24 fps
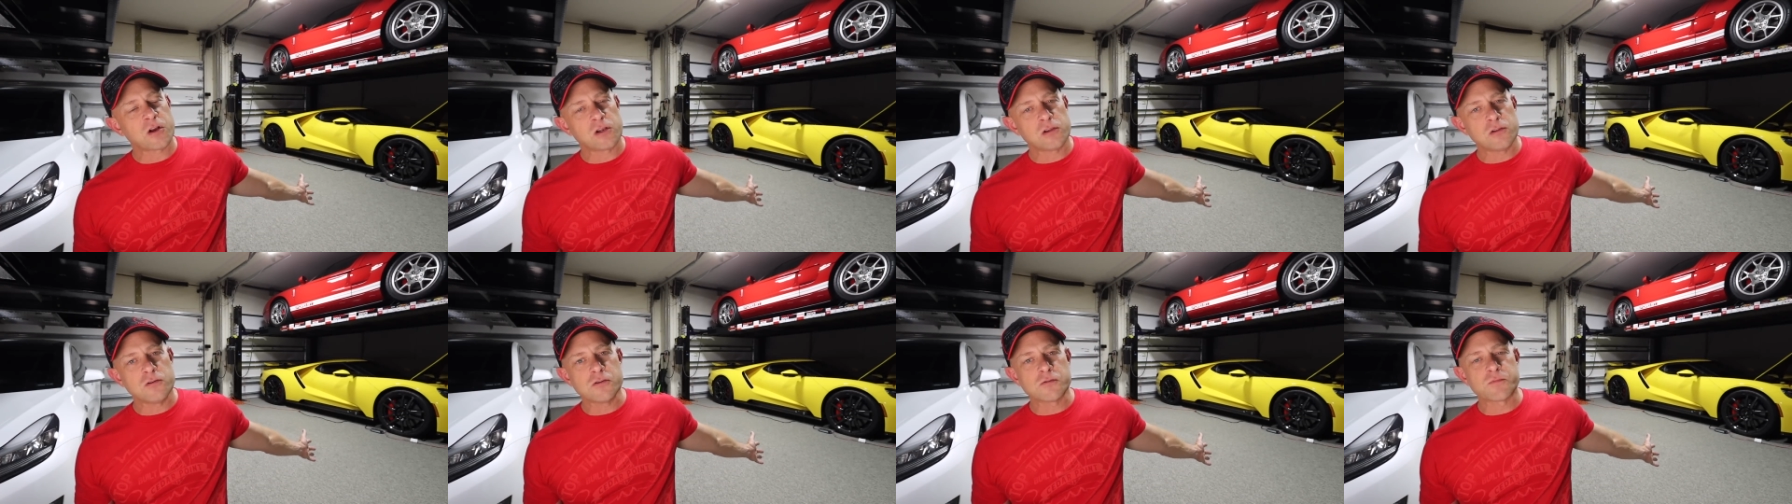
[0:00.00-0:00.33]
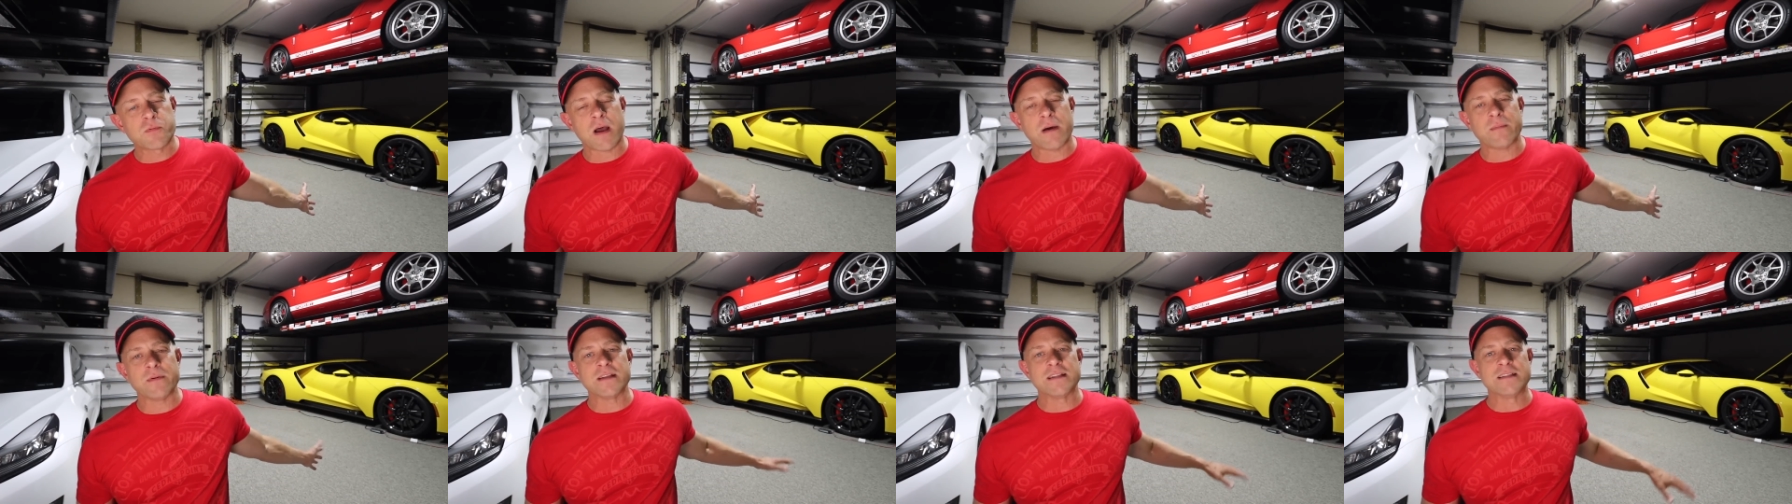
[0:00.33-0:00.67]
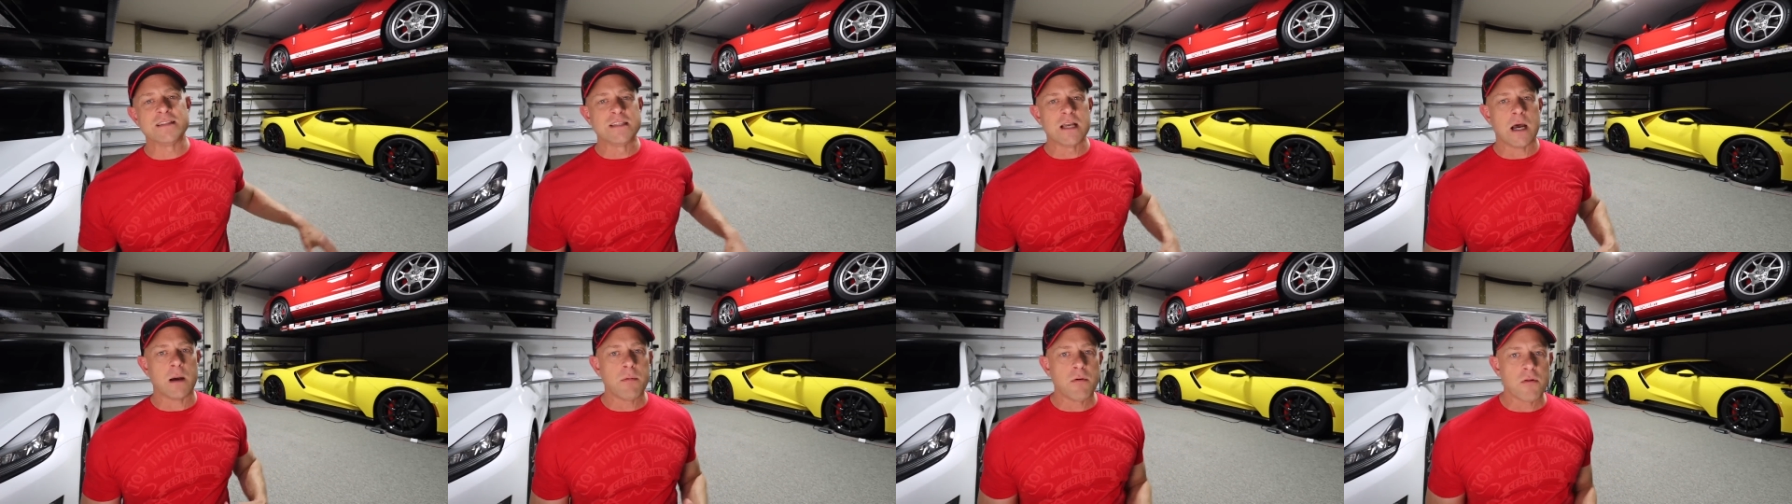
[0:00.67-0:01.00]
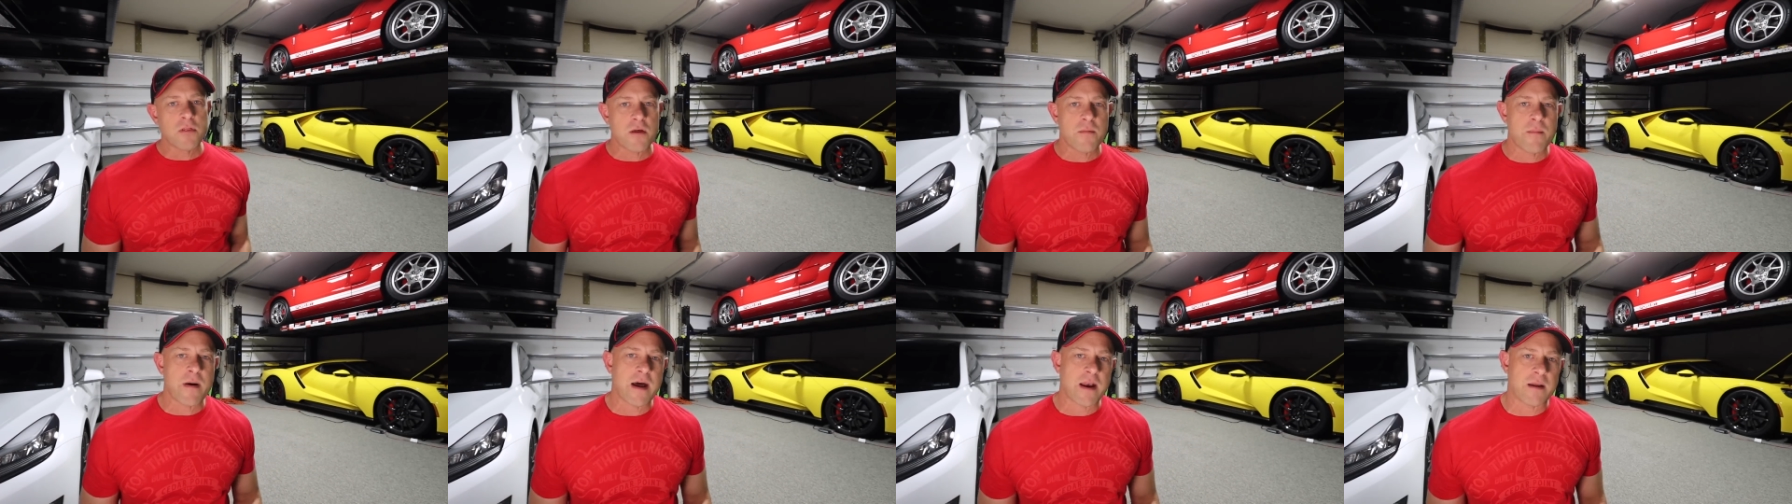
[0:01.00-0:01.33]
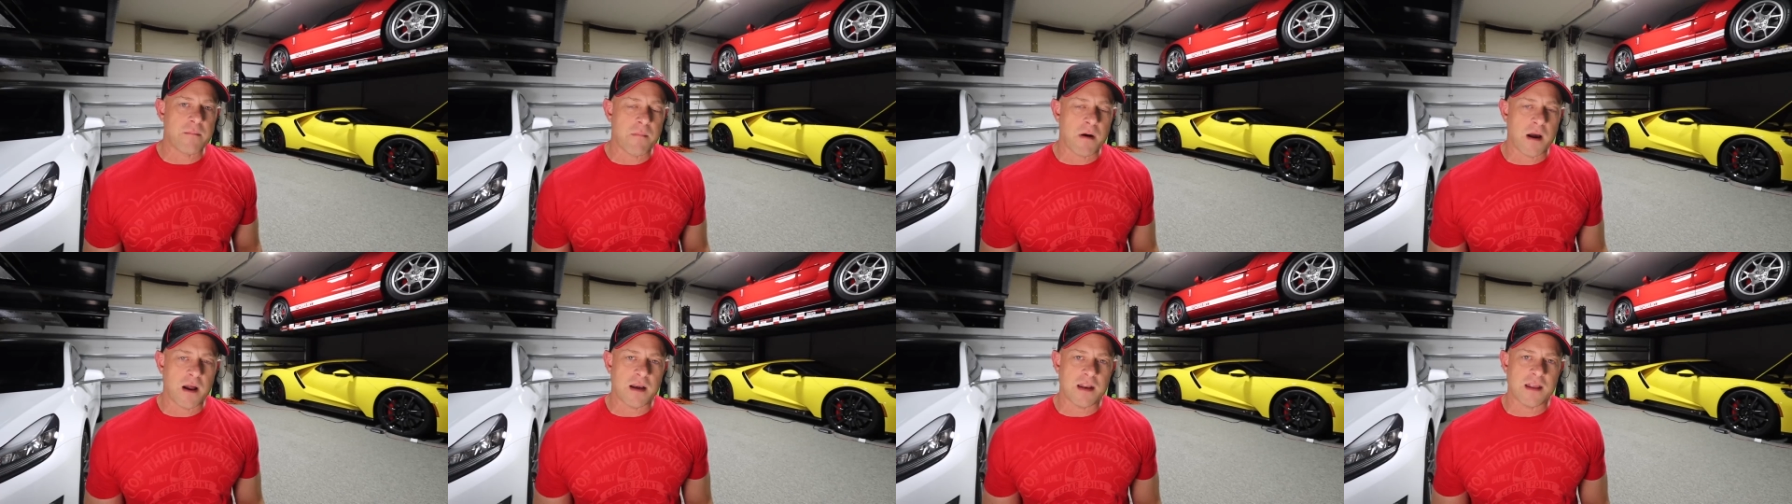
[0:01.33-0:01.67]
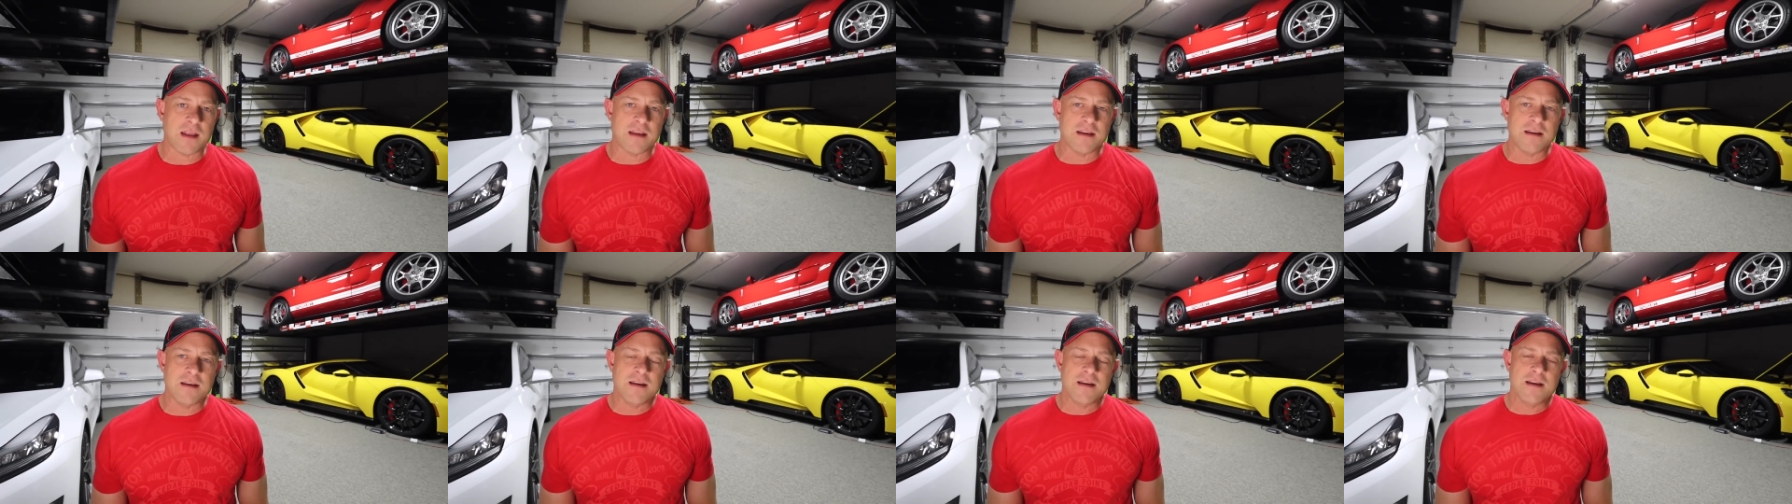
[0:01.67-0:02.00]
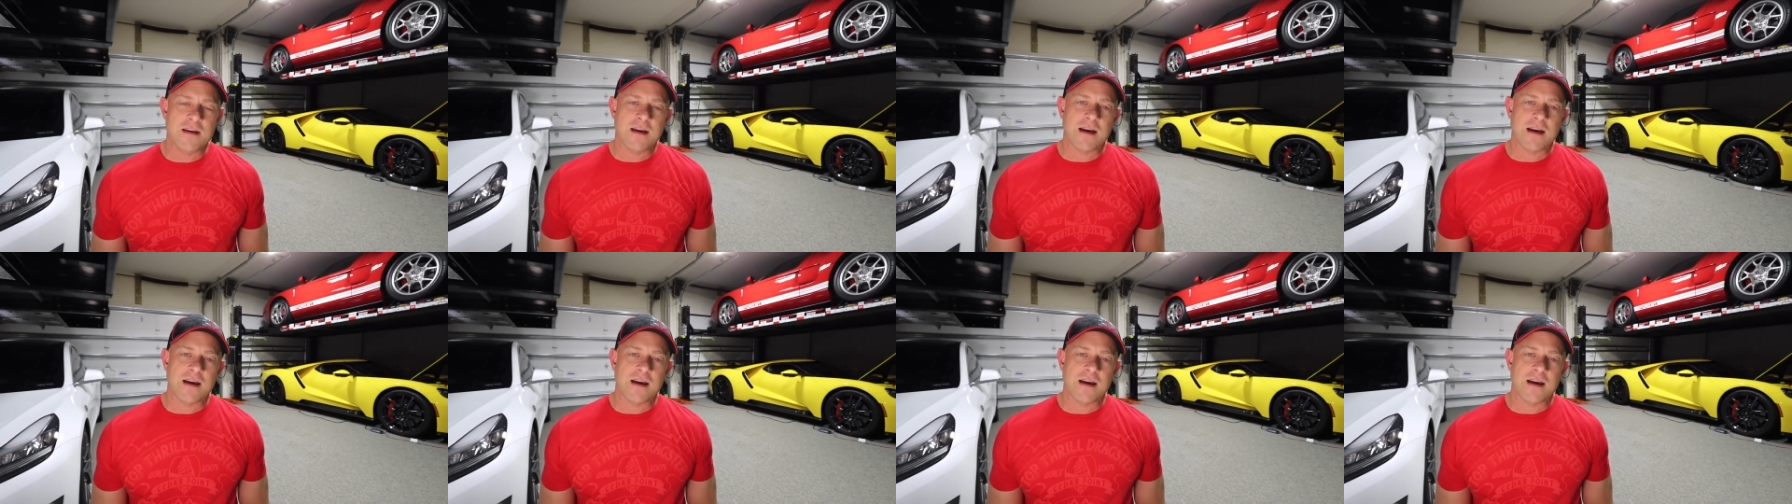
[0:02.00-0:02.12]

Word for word: gonna lose probably double the amount of money